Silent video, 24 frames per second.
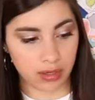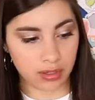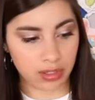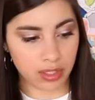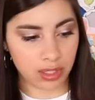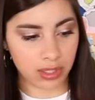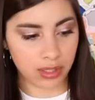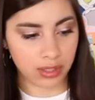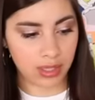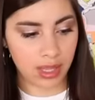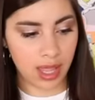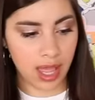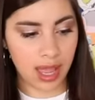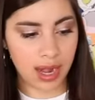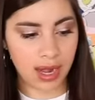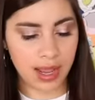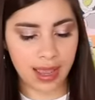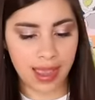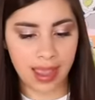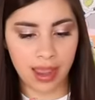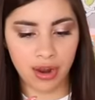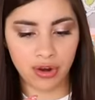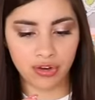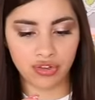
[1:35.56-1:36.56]
There's a lot
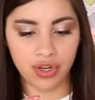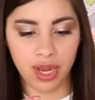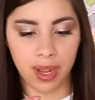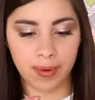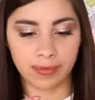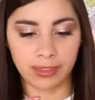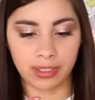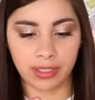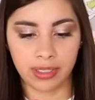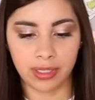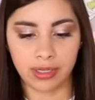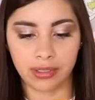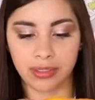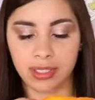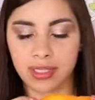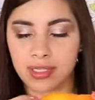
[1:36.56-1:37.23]
of air trapped in there.